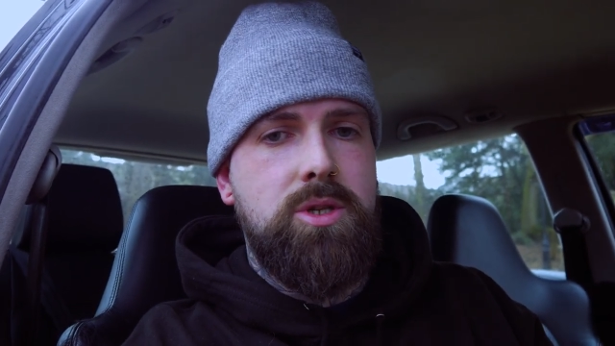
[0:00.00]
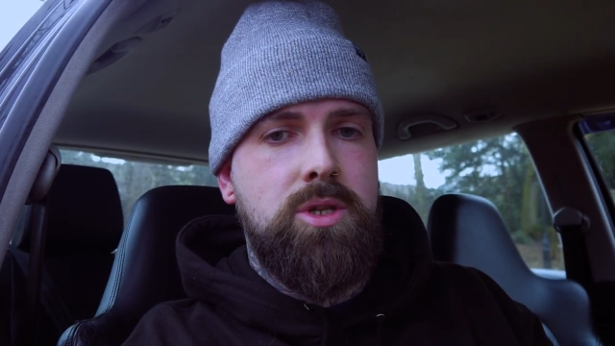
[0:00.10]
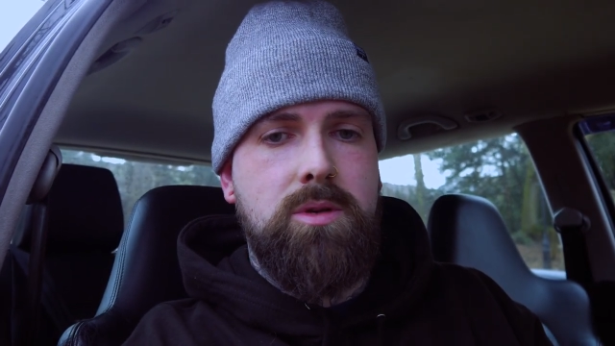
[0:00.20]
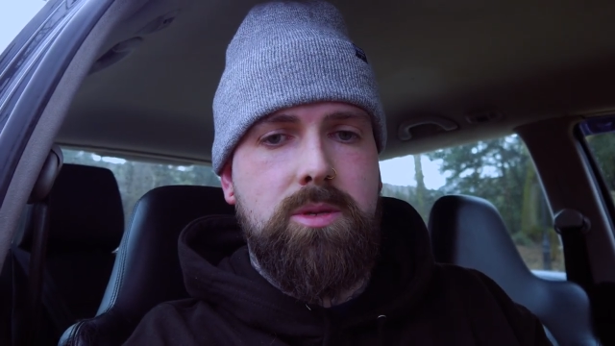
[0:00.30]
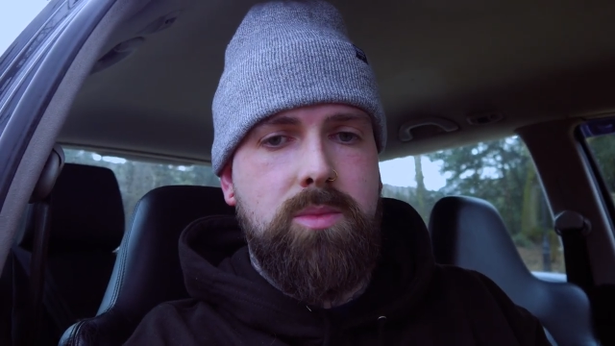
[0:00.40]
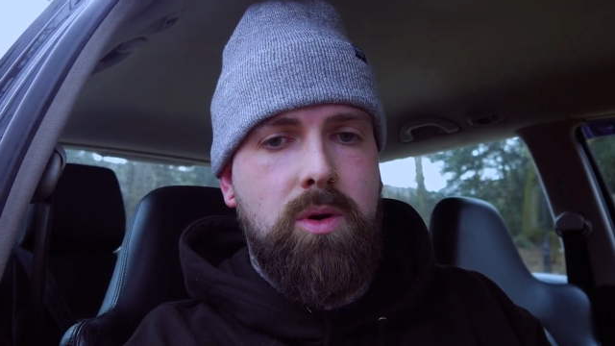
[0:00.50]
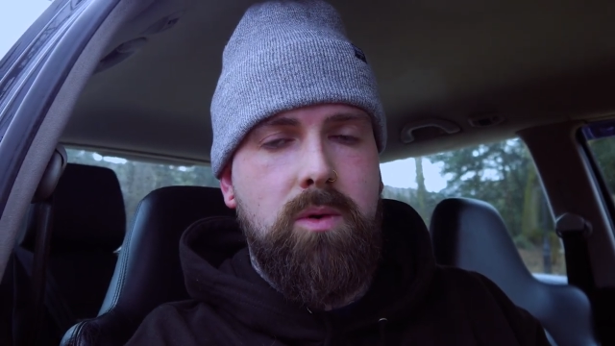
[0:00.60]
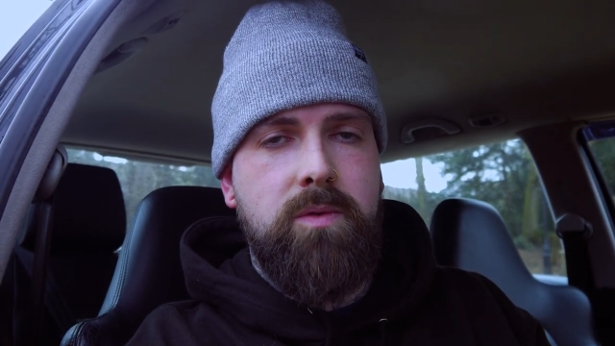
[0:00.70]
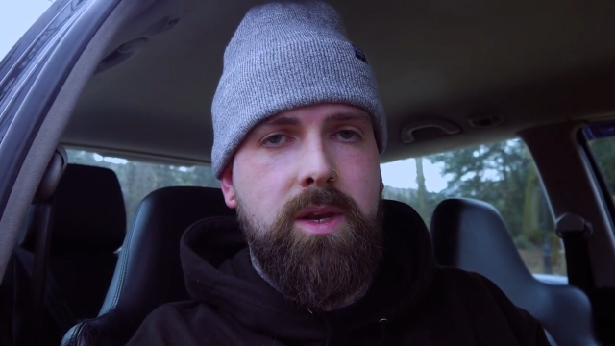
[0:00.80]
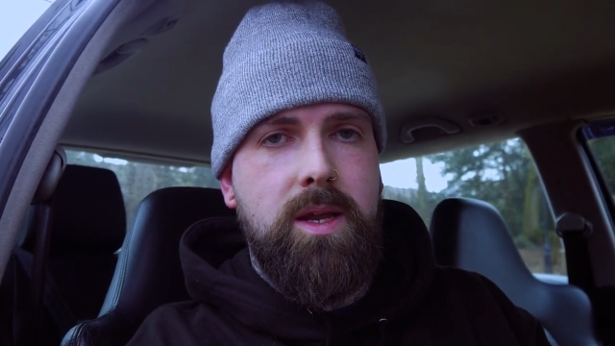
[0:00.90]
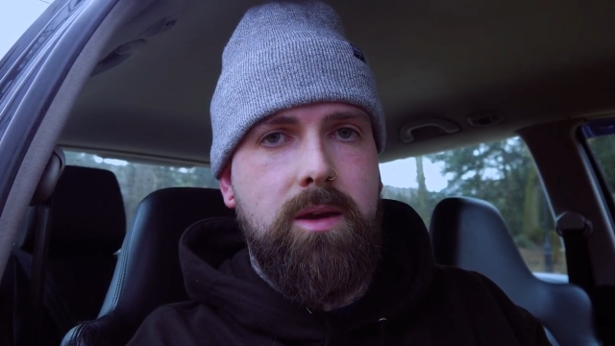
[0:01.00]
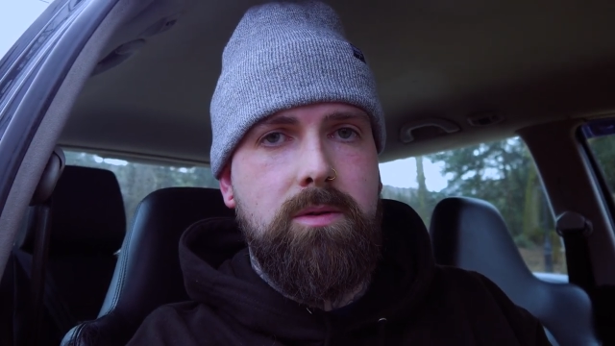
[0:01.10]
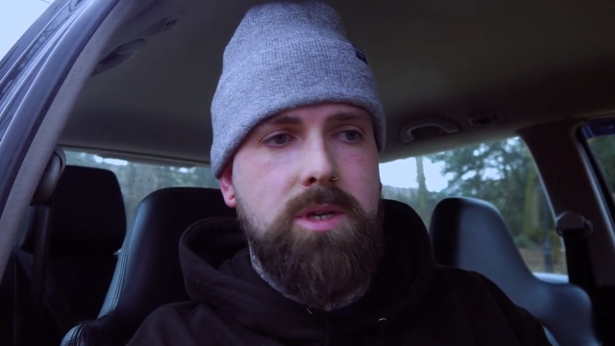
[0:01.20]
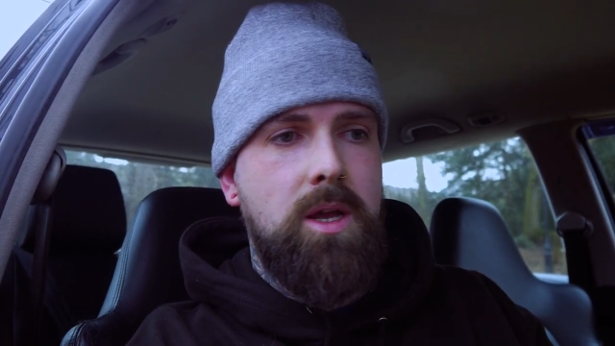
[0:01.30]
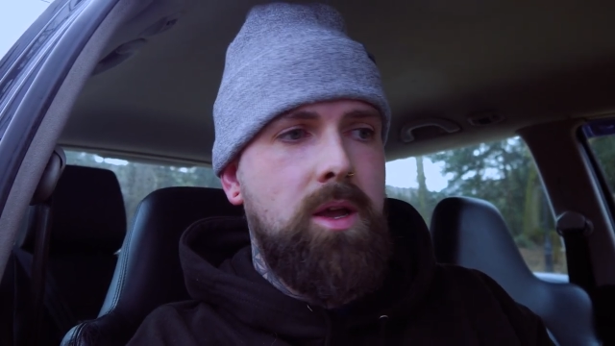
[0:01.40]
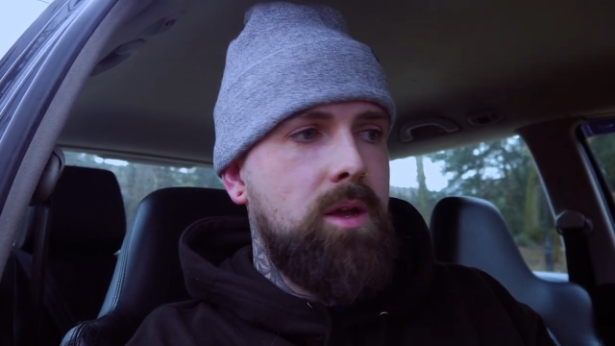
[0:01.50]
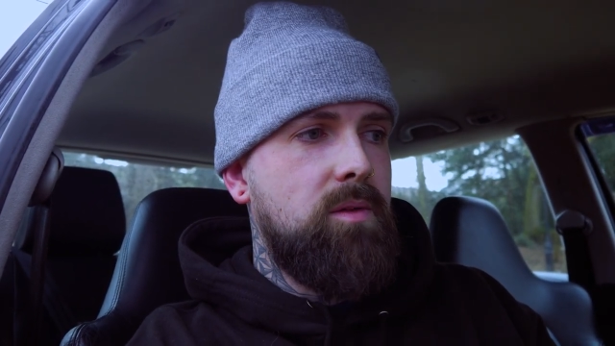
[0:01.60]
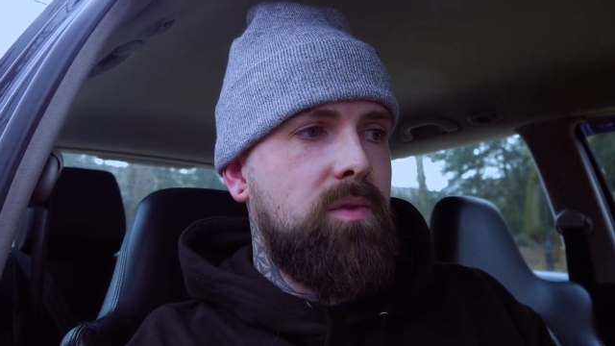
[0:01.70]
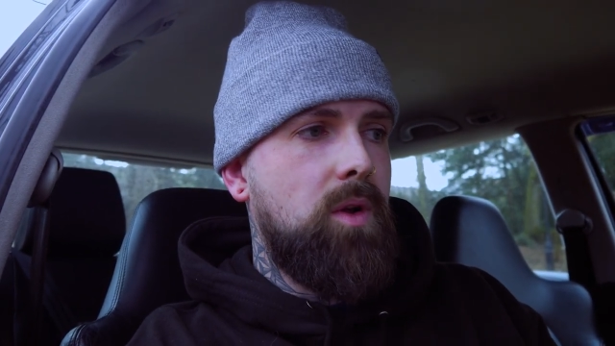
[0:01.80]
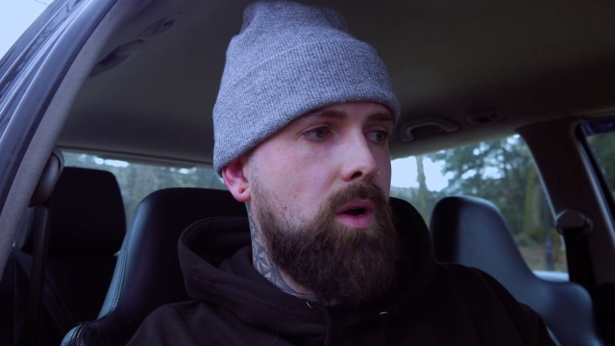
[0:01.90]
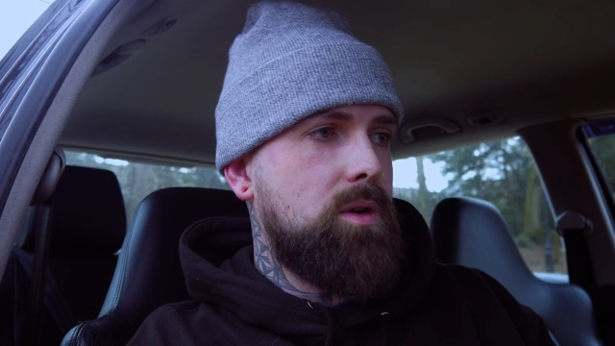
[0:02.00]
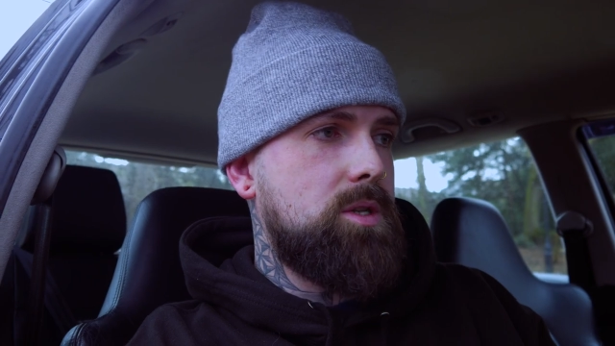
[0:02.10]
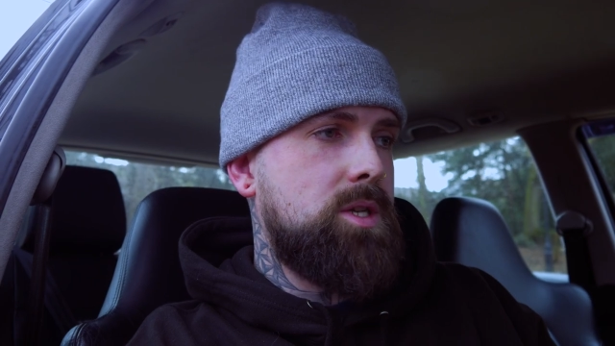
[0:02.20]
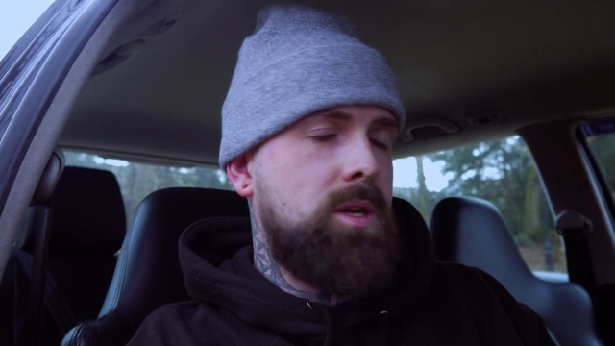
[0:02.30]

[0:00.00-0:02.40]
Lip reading: shooting some cool videos, vlogs.